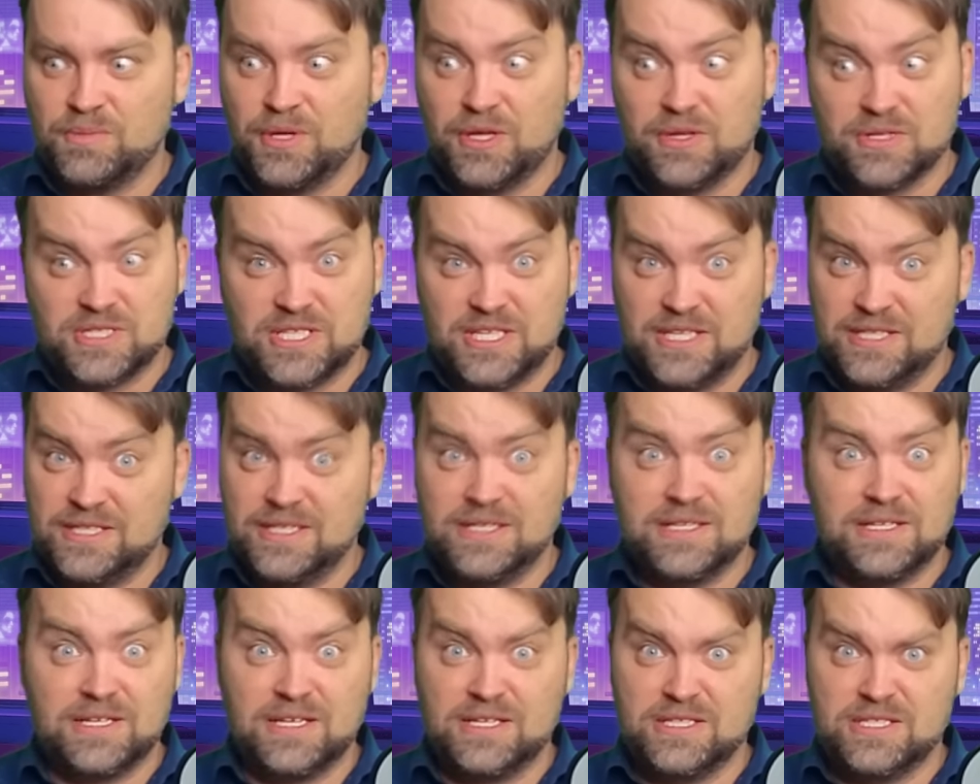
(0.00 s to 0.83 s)
because he
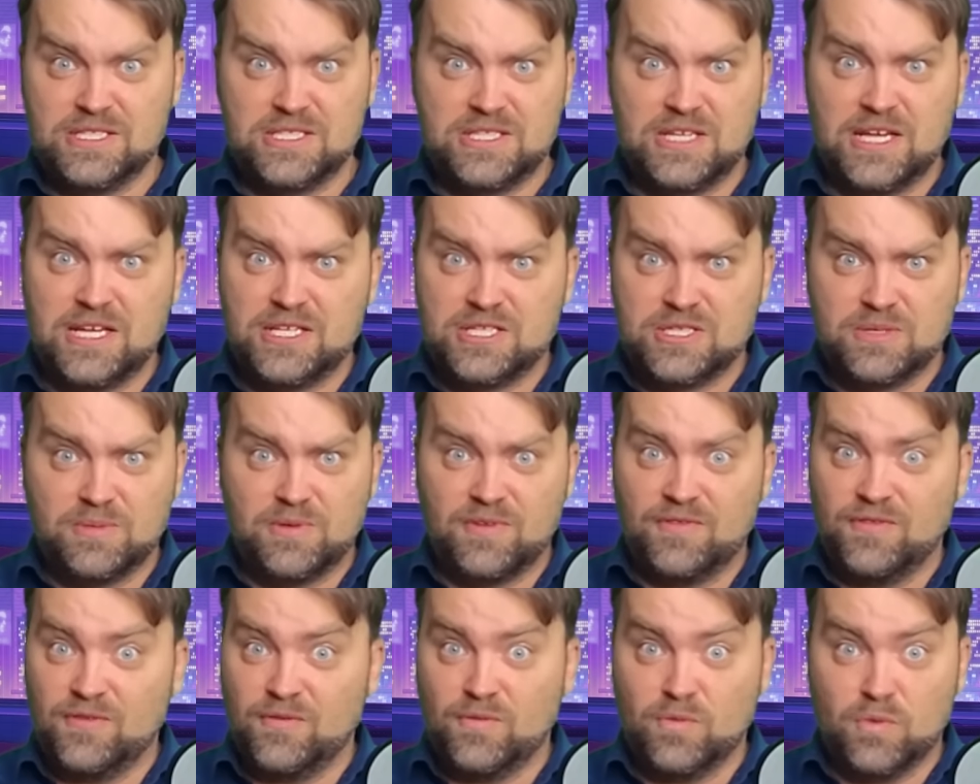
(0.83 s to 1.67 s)
didn't understand some
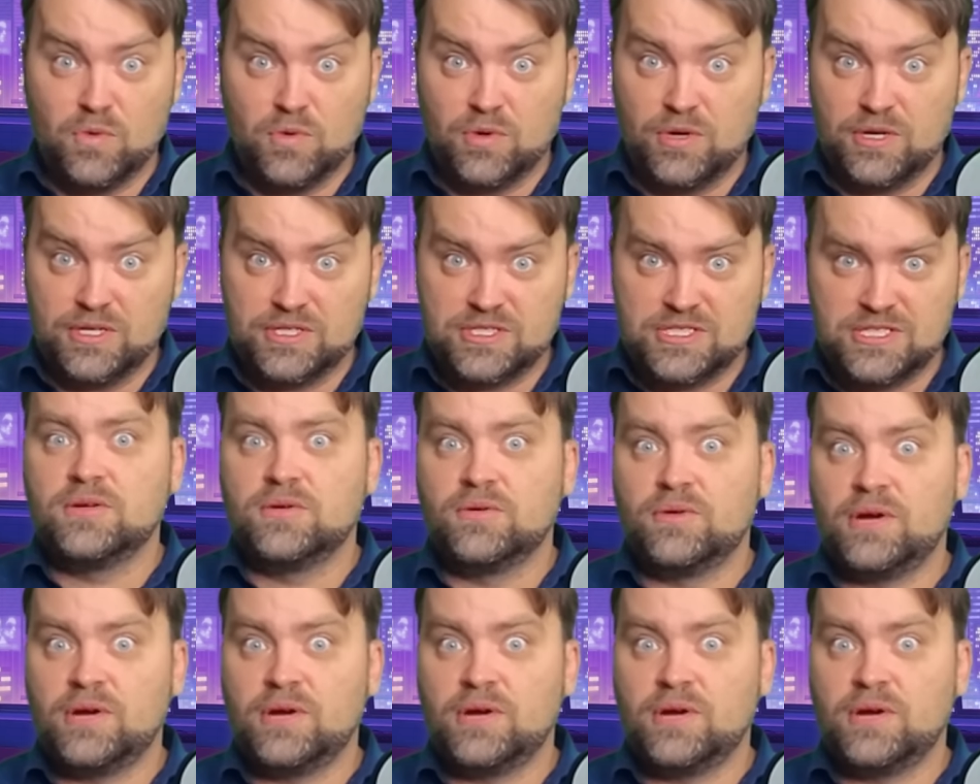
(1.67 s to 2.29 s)
of the words.